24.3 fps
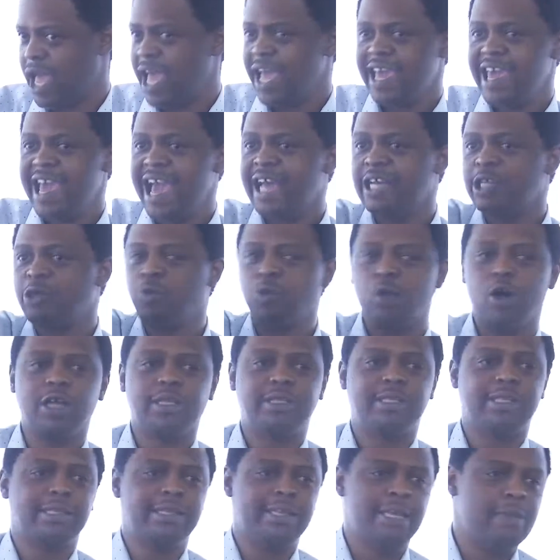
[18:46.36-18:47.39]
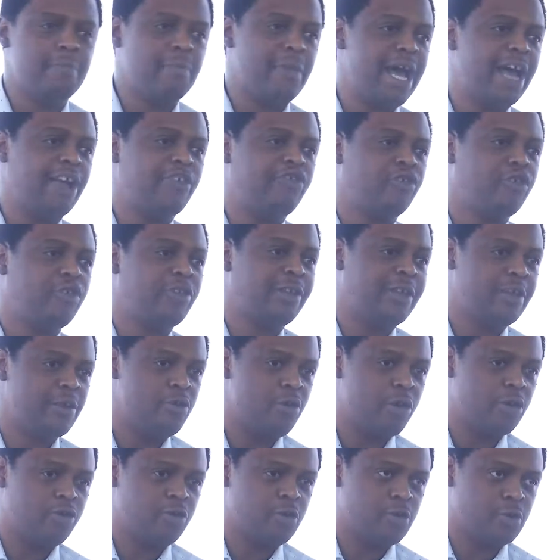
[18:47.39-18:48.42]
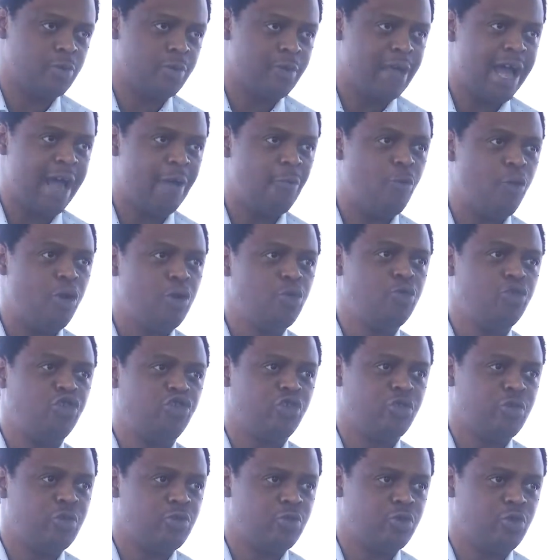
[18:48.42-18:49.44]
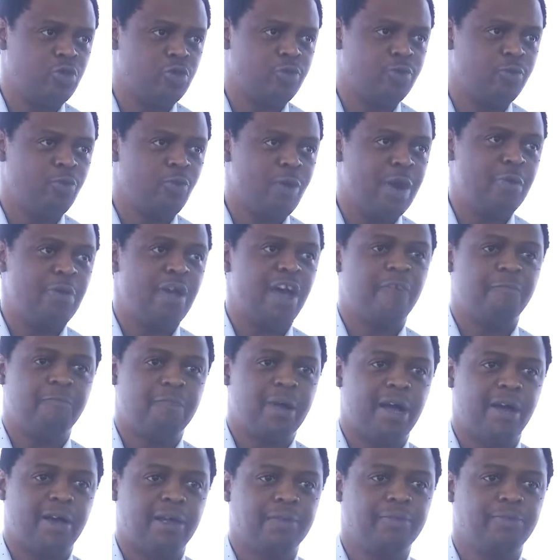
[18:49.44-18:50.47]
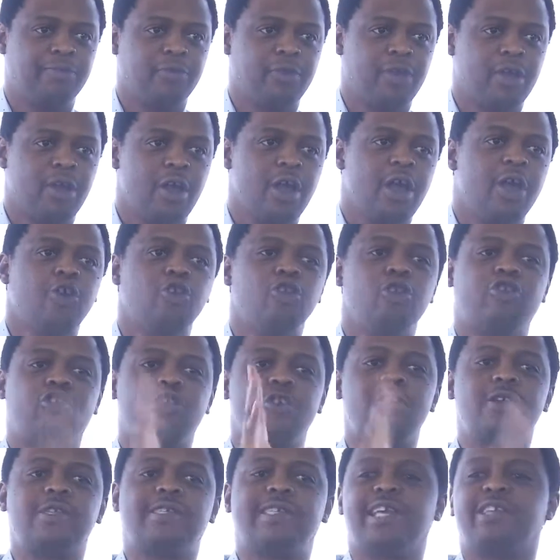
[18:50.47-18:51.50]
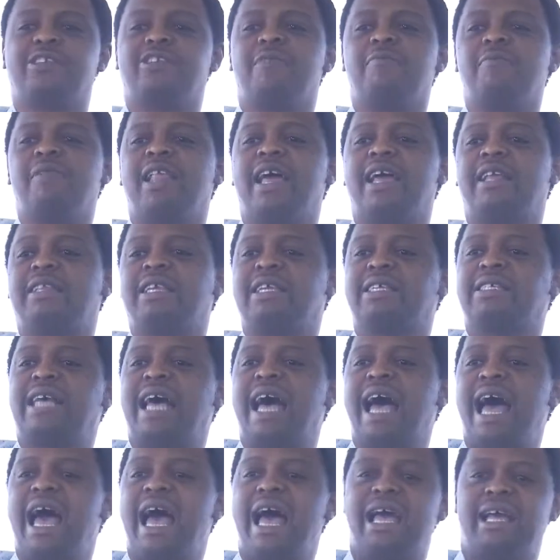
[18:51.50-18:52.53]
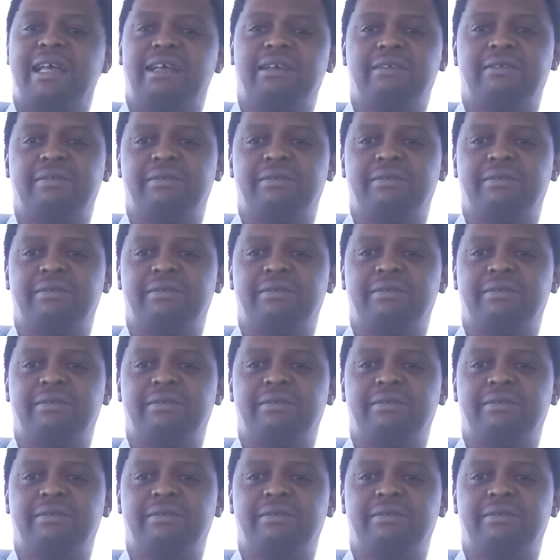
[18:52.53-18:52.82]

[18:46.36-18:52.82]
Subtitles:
Here's what Nehemiah did not do and what we shouldn't do when we have power. You shouldn't say something like this, I